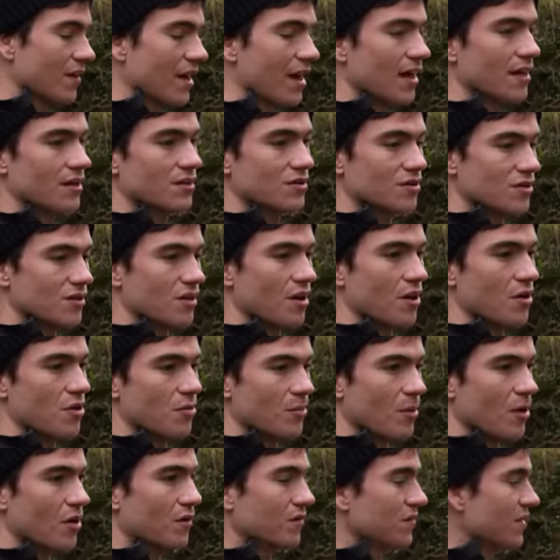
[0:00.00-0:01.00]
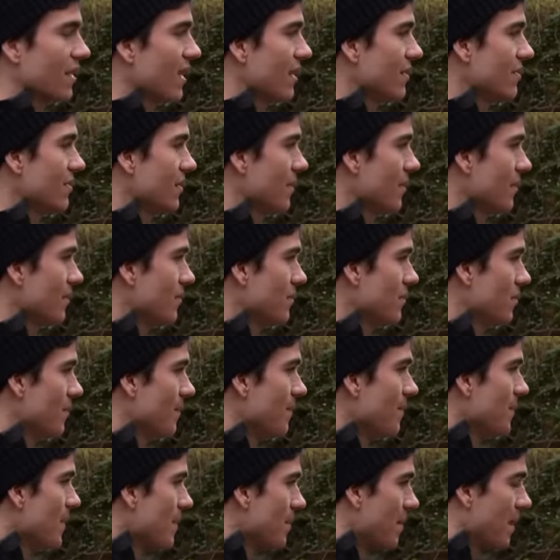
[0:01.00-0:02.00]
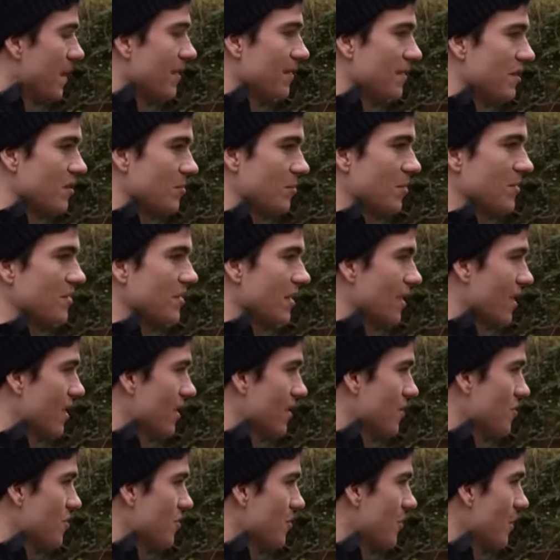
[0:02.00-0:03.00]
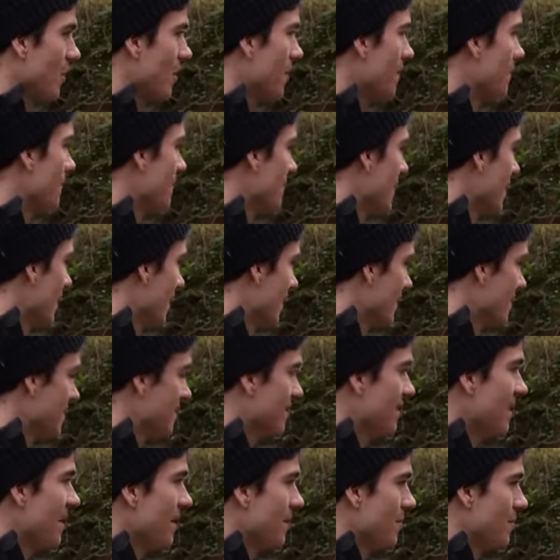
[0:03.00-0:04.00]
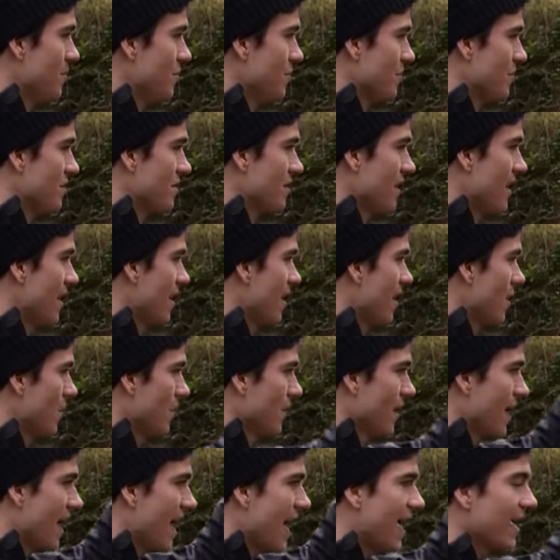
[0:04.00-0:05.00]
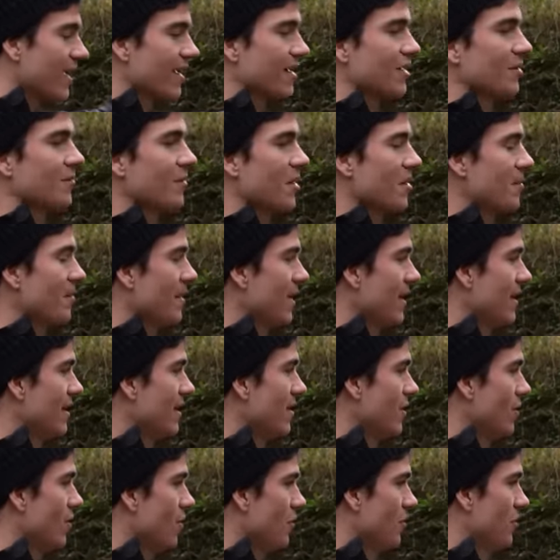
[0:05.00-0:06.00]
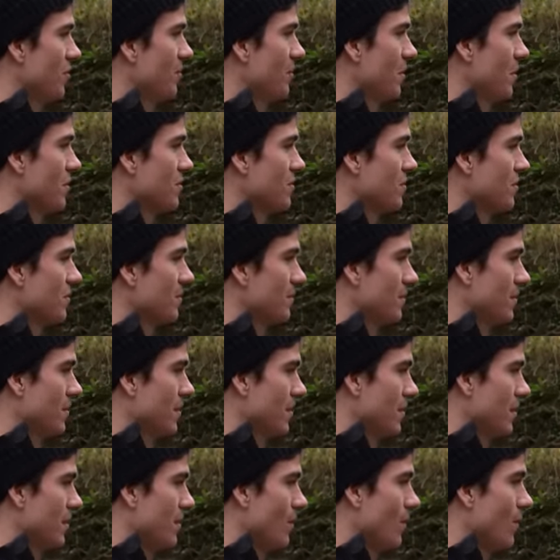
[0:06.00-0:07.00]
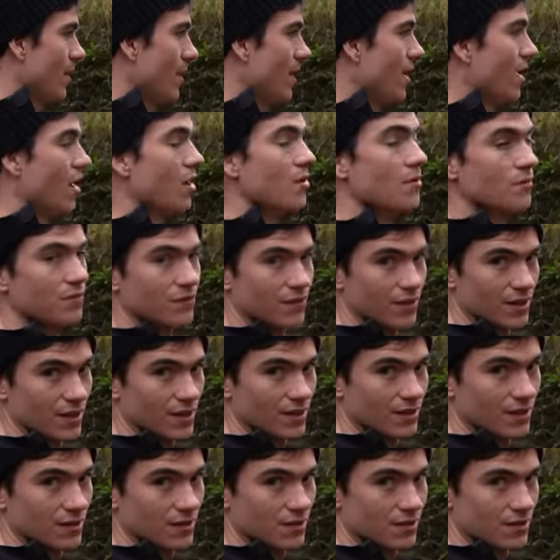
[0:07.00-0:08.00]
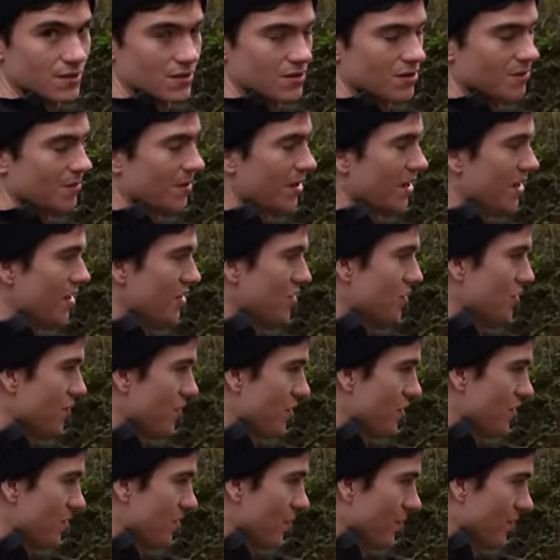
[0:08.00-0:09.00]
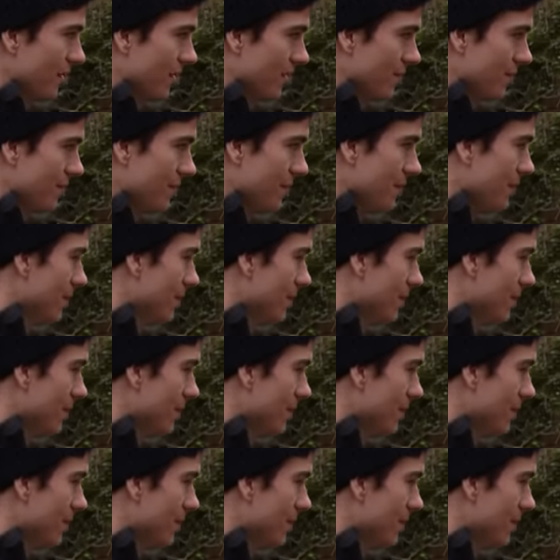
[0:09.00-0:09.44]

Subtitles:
getting to know both tactics. But in this particular spot, it's deep just there. I want to anchor my bait on the bottom where hopefully some large fish will live.